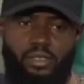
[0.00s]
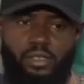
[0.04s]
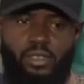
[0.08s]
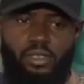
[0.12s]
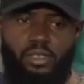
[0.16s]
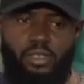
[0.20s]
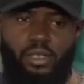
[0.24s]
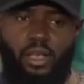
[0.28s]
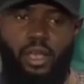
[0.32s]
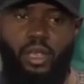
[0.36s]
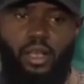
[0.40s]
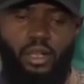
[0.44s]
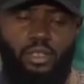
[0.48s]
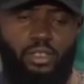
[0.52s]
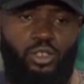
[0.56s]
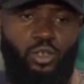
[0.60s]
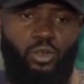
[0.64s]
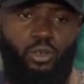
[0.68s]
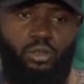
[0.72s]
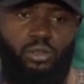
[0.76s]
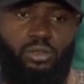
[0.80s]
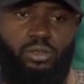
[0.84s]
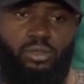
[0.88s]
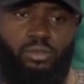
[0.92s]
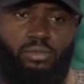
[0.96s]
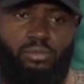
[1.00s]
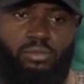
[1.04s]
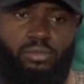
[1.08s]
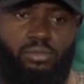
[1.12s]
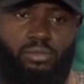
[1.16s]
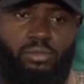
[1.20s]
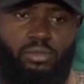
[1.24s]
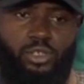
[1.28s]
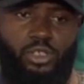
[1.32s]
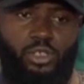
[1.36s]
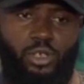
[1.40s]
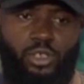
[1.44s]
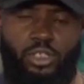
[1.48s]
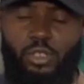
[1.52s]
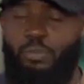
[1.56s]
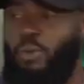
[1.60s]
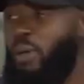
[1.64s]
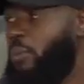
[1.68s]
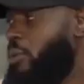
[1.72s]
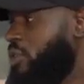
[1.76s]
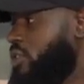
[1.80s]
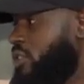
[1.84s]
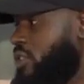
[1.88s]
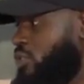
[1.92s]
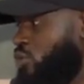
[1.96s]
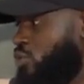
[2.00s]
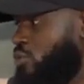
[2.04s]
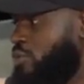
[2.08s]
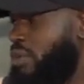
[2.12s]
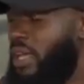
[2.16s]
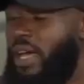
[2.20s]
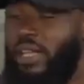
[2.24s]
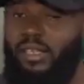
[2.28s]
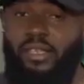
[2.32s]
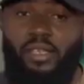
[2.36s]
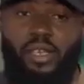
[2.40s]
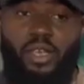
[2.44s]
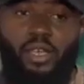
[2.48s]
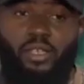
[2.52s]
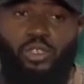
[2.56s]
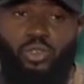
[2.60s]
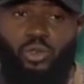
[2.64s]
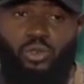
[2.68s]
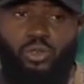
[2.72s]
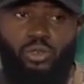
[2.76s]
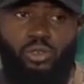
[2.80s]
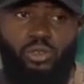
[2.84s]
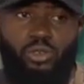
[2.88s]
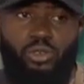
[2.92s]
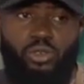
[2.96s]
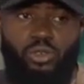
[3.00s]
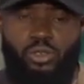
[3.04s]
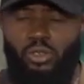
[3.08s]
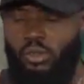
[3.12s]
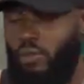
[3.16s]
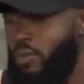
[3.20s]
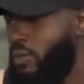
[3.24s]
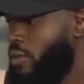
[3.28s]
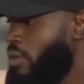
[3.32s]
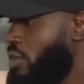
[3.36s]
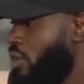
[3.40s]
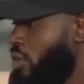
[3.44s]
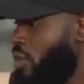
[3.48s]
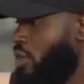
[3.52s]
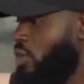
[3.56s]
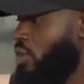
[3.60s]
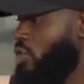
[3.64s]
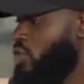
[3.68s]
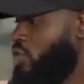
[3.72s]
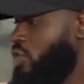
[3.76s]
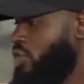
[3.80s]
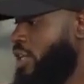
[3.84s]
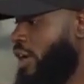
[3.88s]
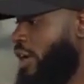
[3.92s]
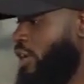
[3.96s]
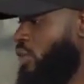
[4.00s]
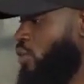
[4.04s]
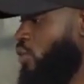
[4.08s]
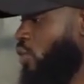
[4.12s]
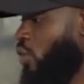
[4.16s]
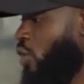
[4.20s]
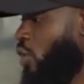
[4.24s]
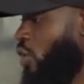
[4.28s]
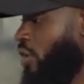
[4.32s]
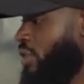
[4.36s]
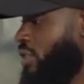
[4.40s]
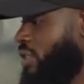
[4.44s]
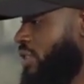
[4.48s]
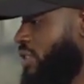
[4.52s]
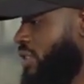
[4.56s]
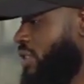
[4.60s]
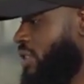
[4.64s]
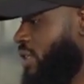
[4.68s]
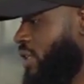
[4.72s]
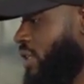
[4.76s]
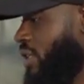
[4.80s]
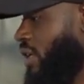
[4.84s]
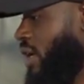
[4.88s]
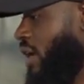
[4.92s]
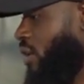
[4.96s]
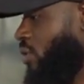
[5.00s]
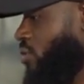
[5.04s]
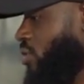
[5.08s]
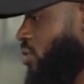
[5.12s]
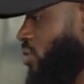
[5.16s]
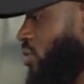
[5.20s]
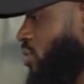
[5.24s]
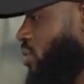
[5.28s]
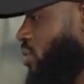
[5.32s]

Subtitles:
So, we have the edge. So now you will cost this thing out.